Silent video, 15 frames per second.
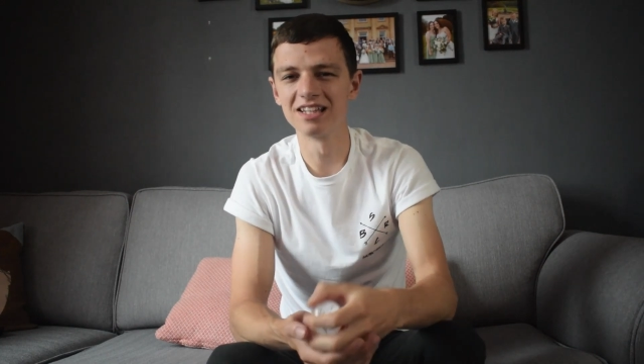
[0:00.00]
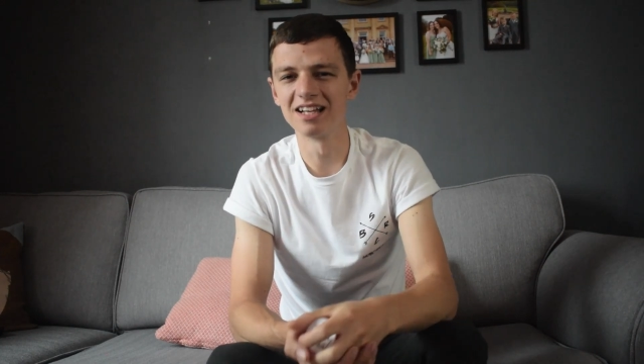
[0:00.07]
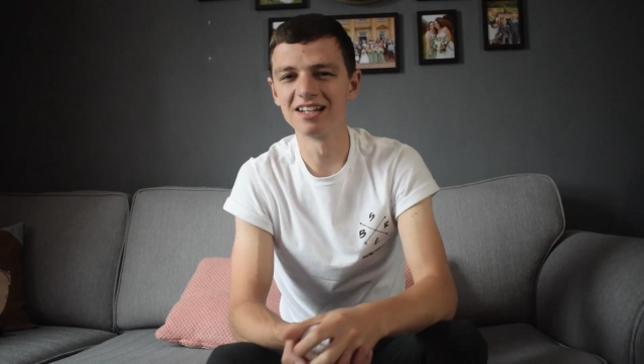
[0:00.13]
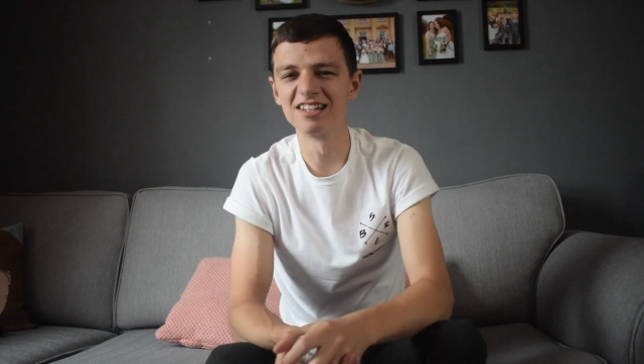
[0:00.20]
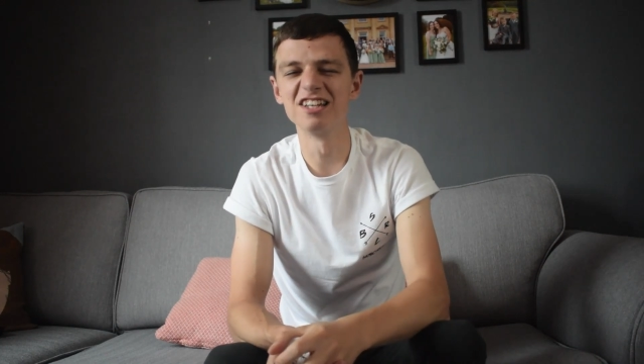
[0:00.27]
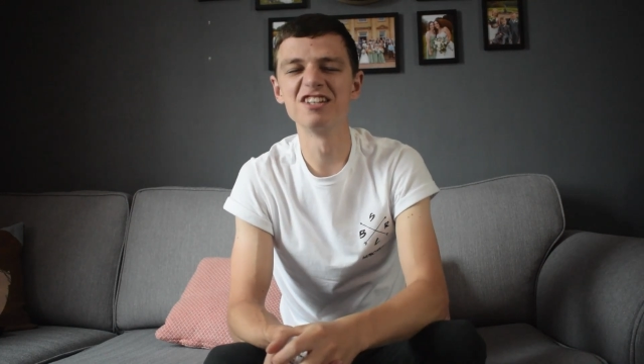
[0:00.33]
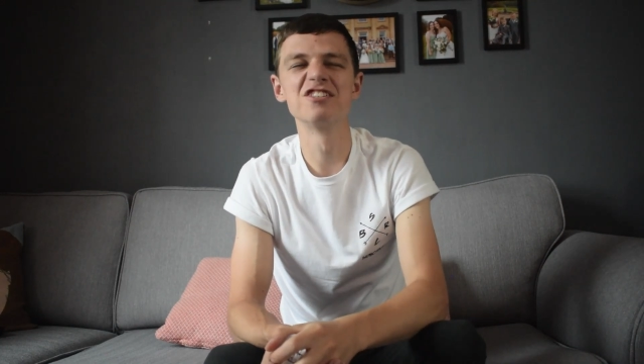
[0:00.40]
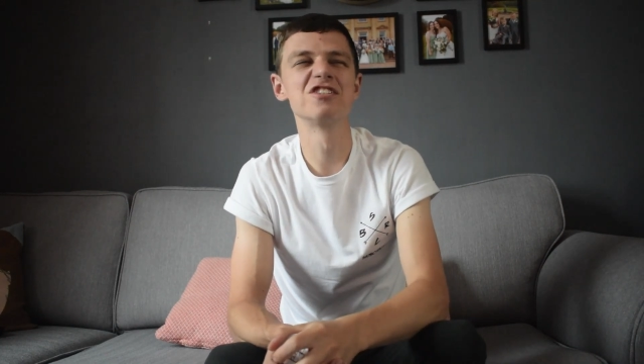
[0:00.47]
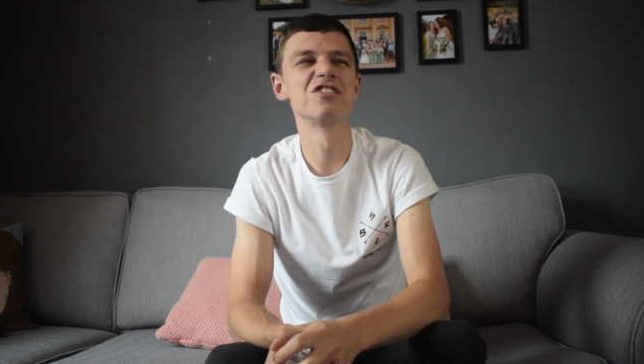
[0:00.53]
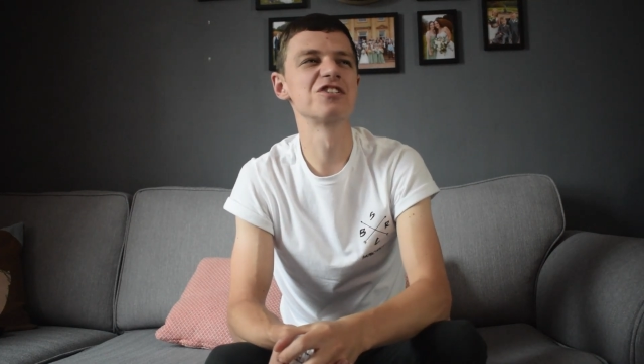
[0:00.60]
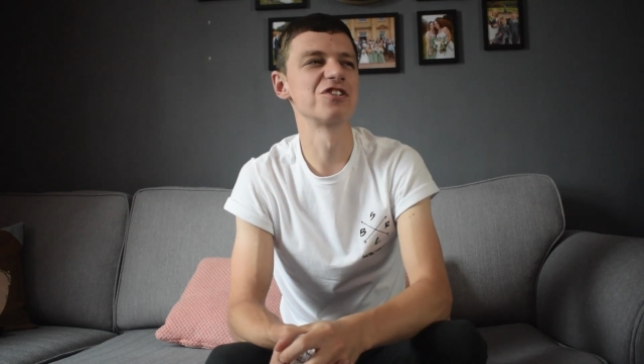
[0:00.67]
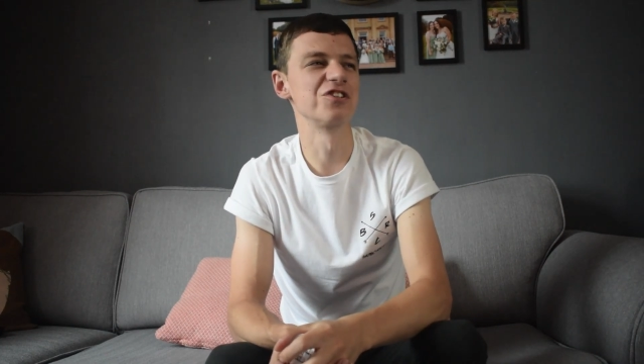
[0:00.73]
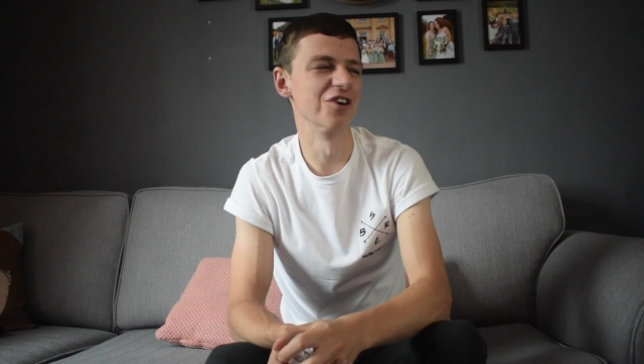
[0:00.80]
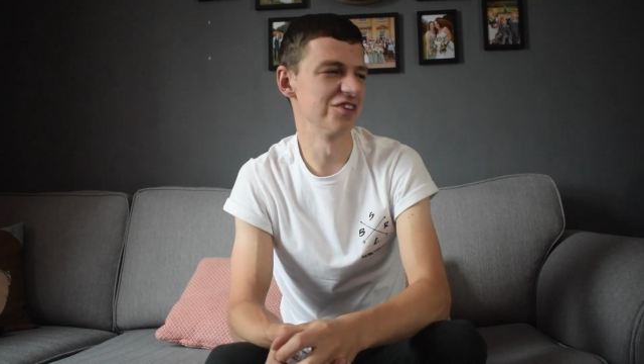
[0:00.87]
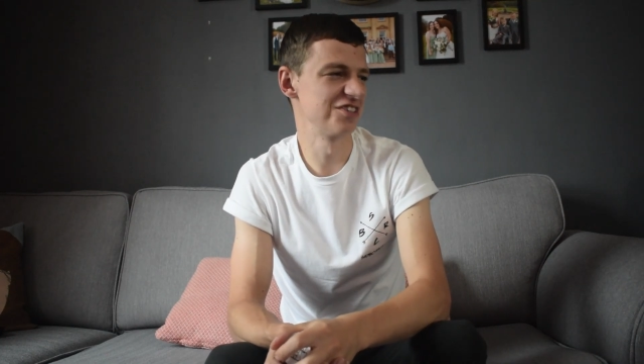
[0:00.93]
that
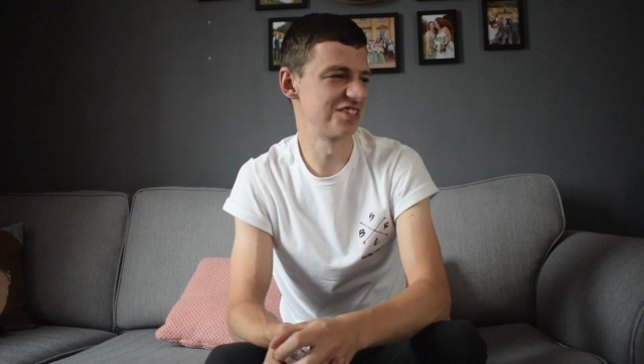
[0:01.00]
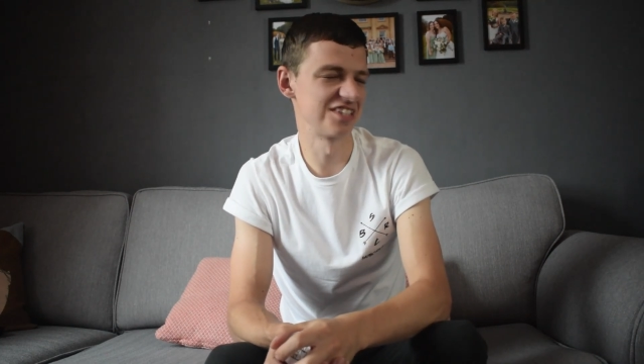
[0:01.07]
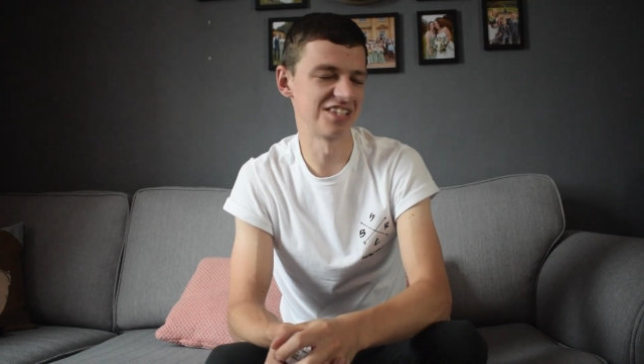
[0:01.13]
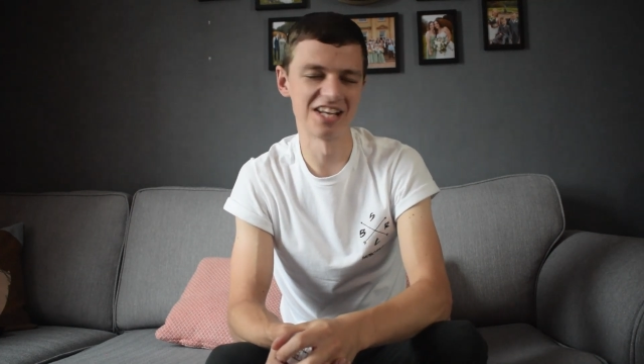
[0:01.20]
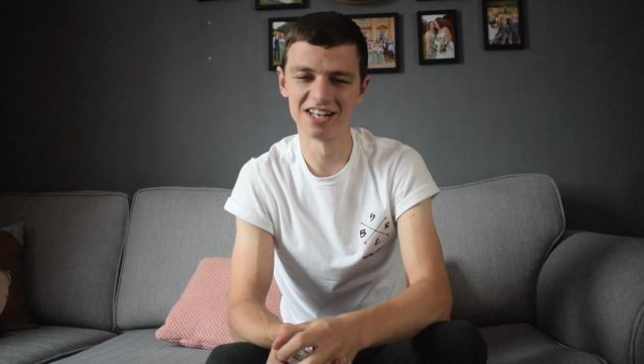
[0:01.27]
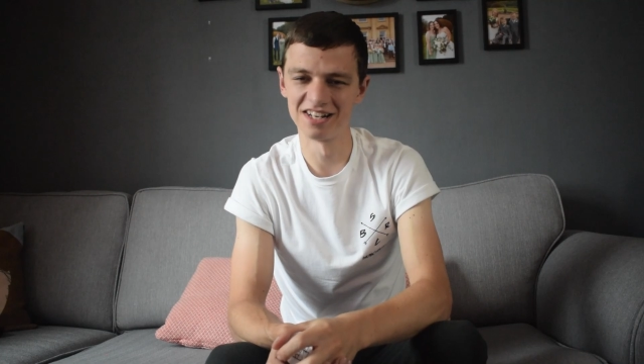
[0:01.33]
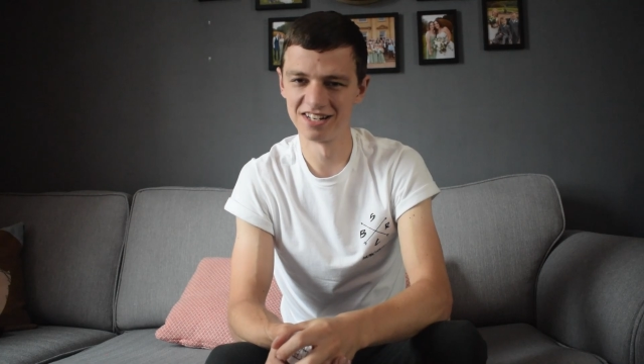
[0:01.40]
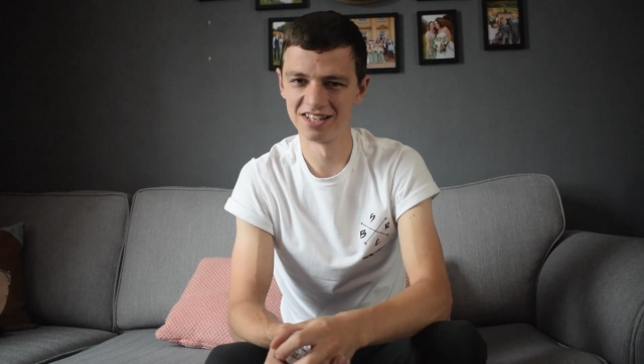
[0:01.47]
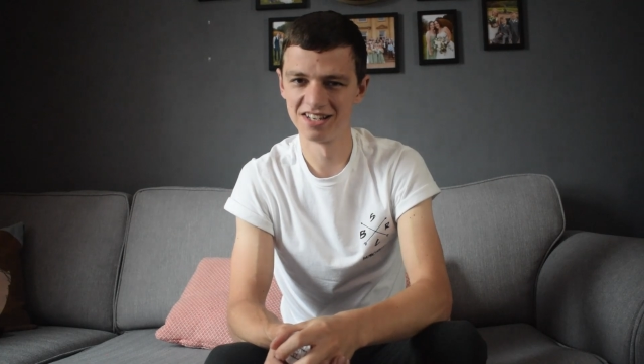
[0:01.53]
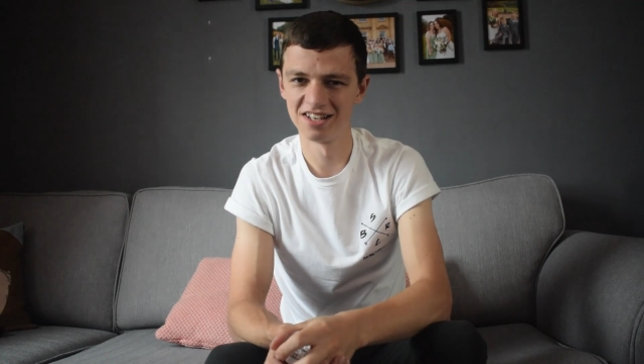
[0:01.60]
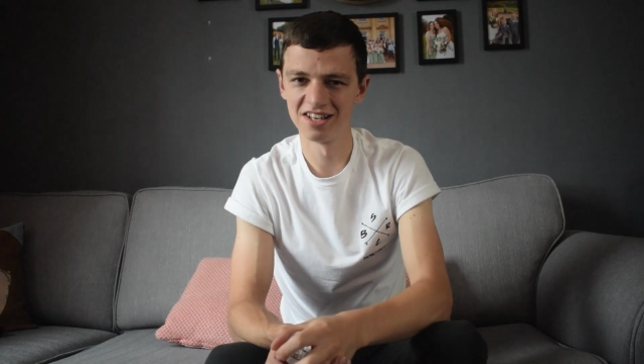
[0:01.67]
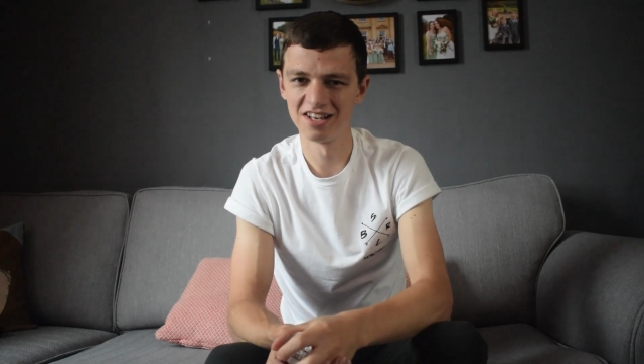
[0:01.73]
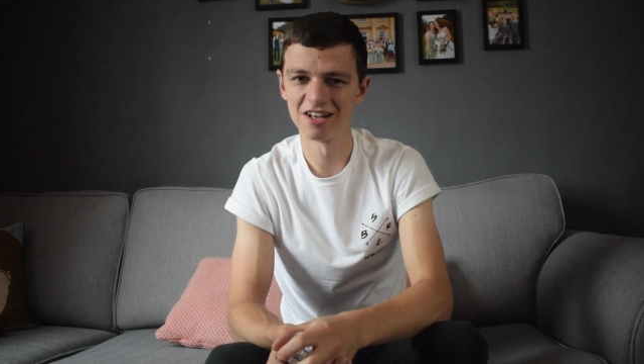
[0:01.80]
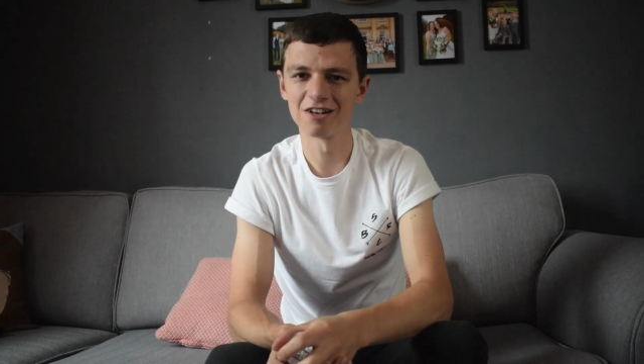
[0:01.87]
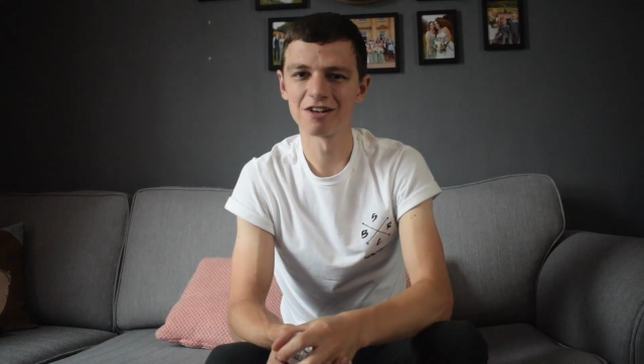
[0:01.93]
disgusting
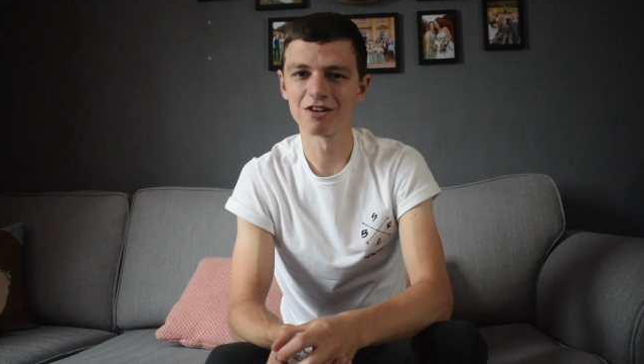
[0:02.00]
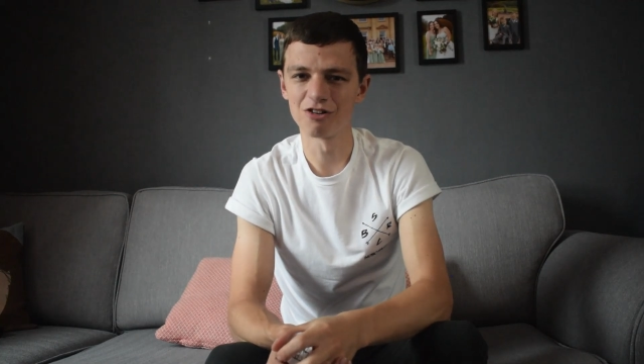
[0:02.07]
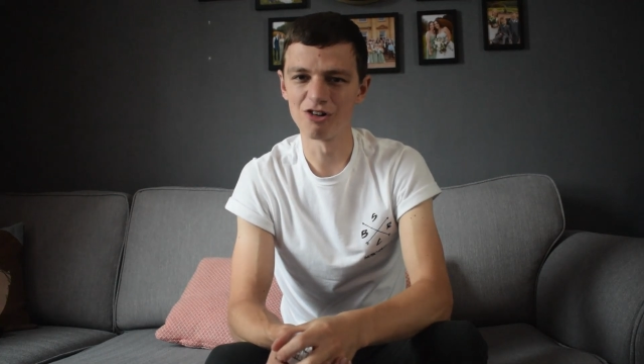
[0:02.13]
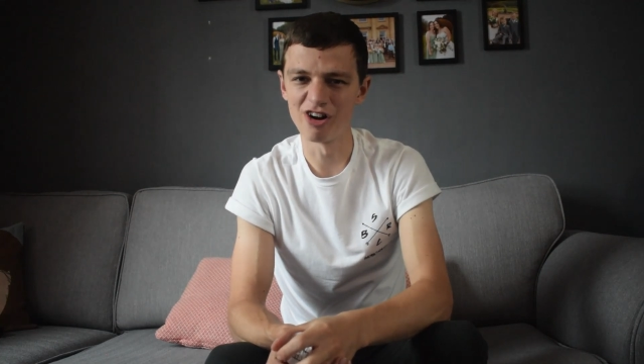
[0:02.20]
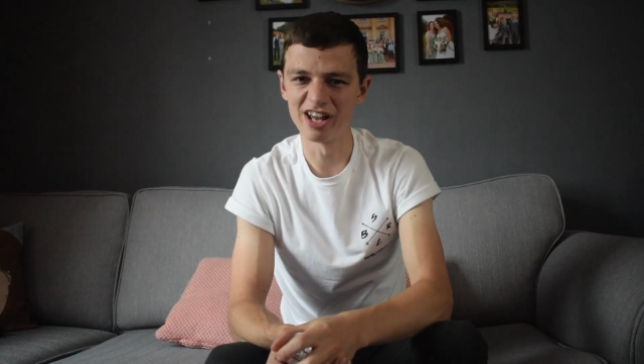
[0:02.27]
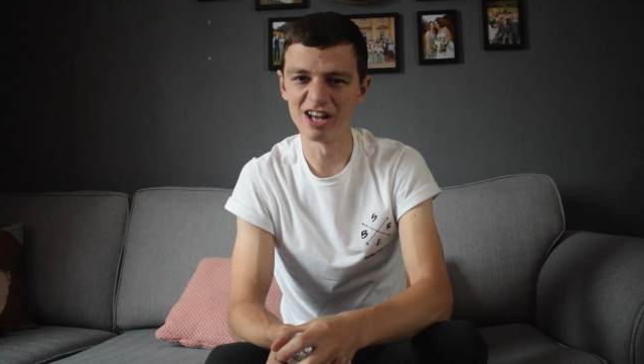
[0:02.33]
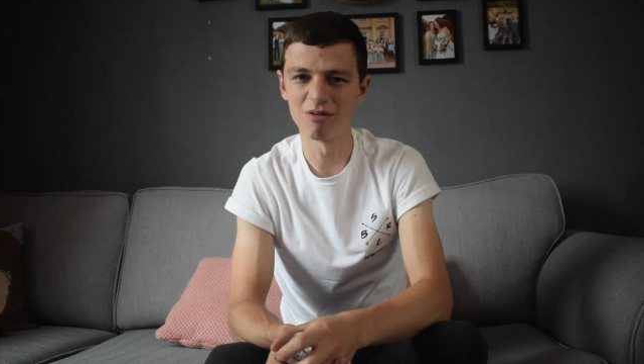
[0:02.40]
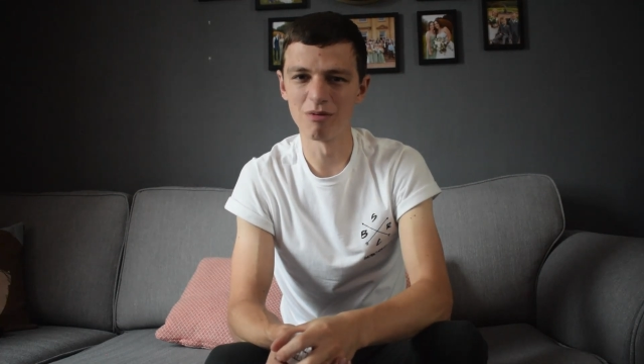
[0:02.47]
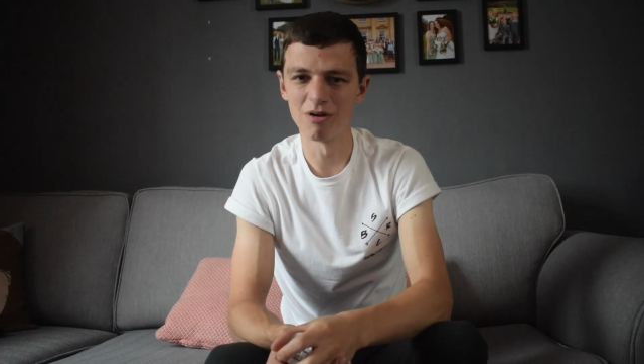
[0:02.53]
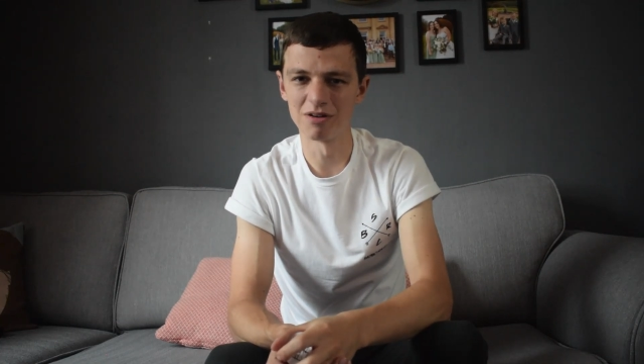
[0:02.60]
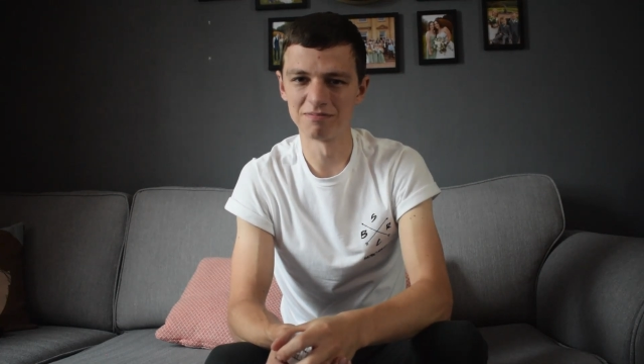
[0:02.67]
grey one.